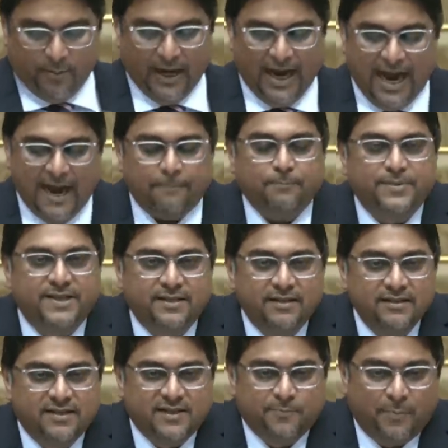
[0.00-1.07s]
Perhaps
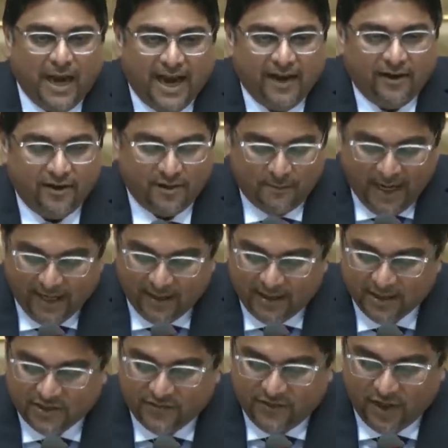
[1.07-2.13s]
inspired by
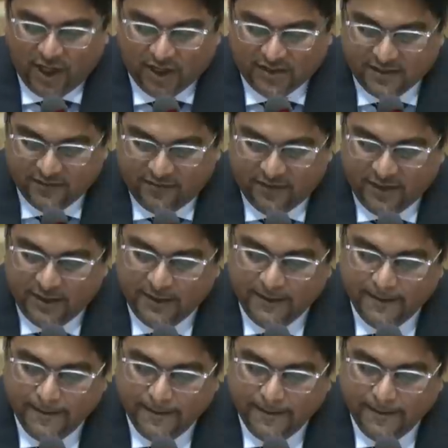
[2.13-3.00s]
this philosophy,